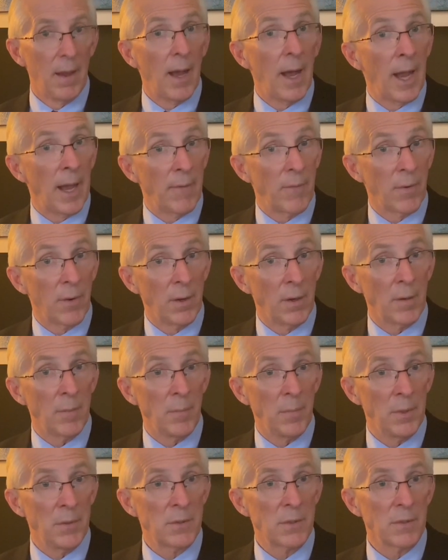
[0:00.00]
I've heard
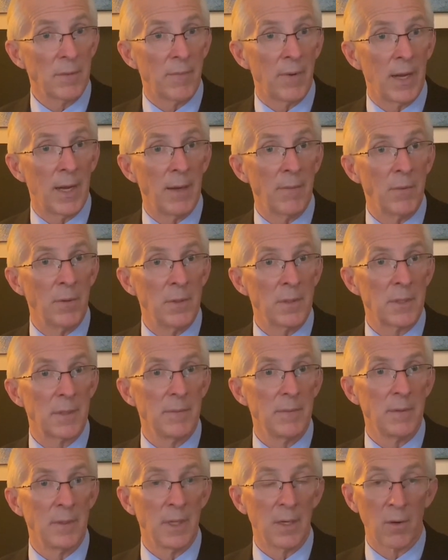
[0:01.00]
abuse survivors
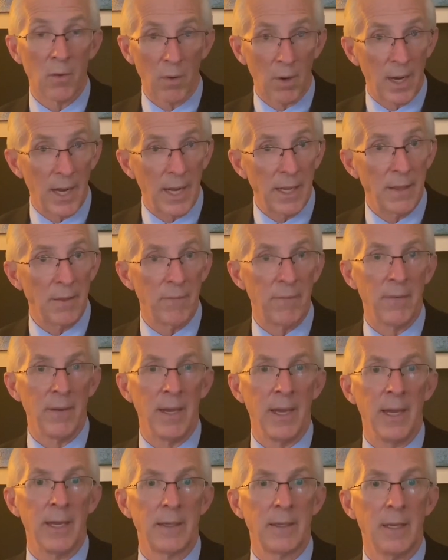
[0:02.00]
decry the
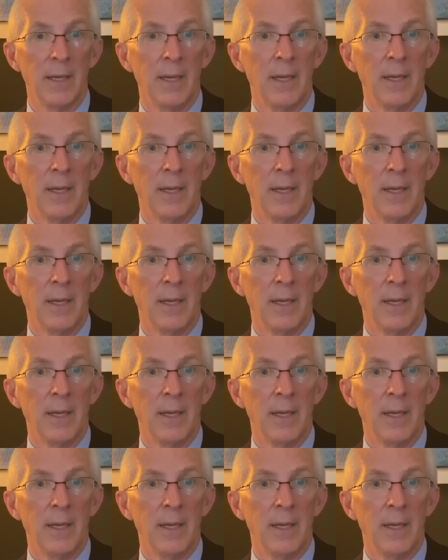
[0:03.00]
fact